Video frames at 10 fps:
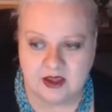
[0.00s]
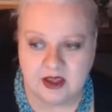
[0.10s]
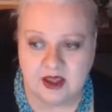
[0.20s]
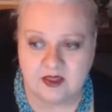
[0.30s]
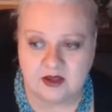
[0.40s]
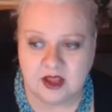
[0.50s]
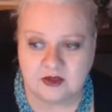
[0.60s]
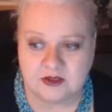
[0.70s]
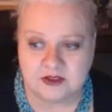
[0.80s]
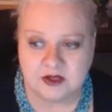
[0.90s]
and the
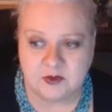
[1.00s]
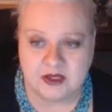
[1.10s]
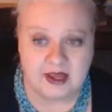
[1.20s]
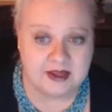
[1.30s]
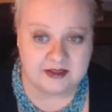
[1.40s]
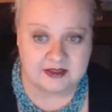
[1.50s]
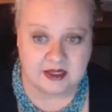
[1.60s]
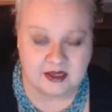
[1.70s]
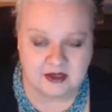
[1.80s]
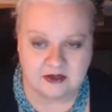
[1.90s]
colors that we can't
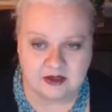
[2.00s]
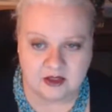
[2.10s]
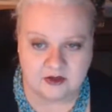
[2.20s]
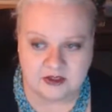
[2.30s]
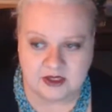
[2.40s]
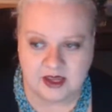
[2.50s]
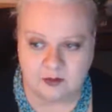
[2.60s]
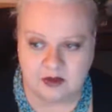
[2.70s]
see and colors that can't